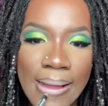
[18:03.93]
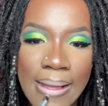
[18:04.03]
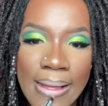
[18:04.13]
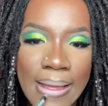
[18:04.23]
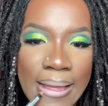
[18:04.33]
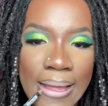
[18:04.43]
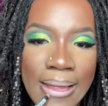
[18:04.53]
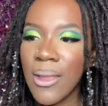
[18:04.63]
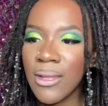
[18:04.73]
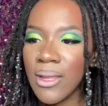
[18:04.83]
Okay,
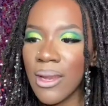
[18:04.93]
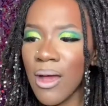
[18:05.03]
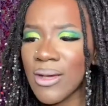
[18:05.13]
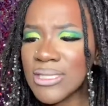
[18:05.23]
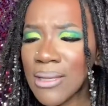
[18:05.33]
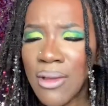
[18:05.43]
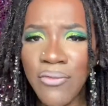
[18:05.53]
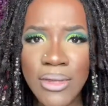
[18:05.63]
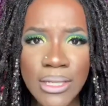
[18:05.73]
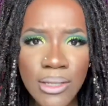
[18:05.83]
and then I always take my
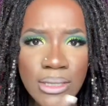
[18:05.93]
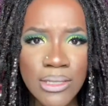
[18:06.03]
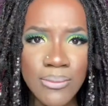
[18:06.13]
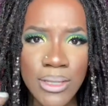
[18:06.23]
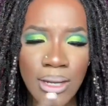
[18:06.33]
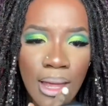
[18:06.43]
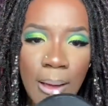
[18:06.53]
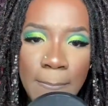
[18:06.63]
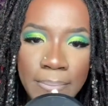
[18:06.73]
finger and just blend it out.